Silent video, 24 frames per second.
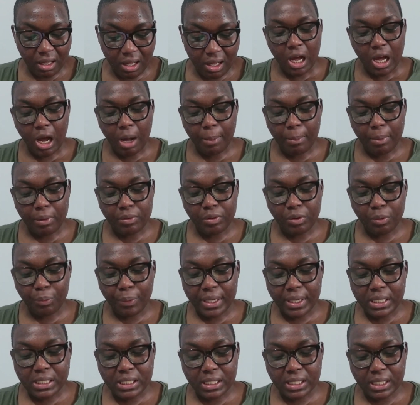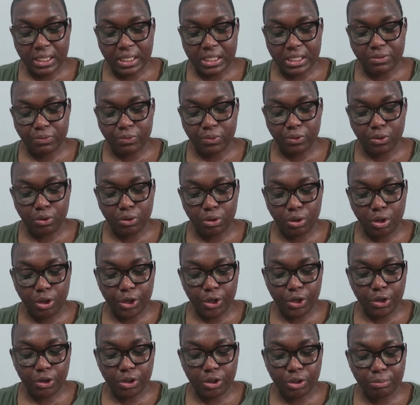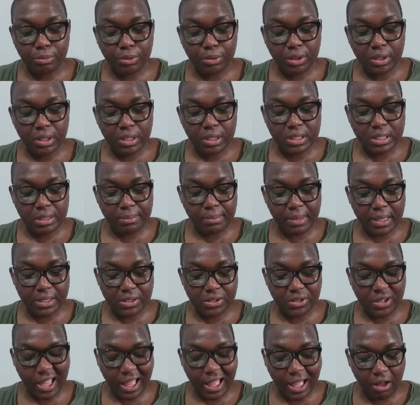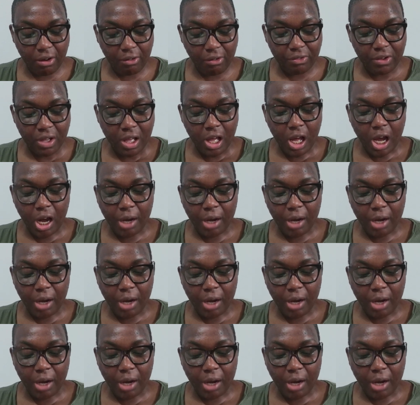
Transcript: I'm on the waiting list for local community mental health.